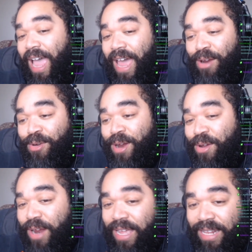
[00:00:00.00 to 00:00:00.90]
I don't
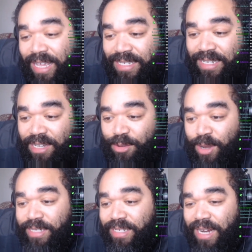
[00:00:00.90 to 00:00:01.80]
know. That's a good
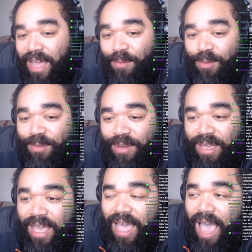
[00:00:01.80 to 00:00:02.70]
question.
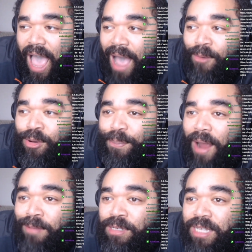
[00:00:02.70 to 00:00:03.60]
I would
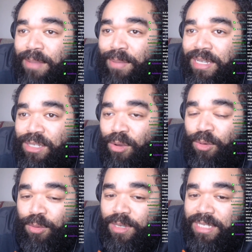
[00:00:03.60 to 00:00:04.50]
probably say based on
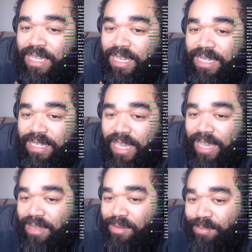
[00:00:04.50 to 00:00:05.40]
what we've seen,
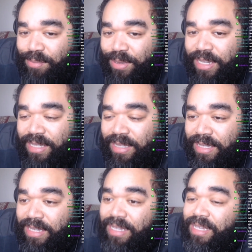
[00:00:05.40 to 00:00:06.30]
yeah, but
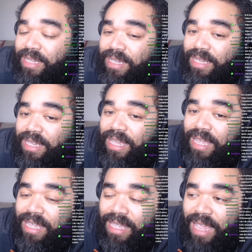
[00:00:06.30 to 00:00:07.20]

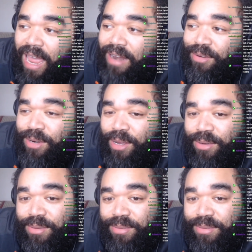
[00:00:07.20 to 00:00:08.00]
I don't know.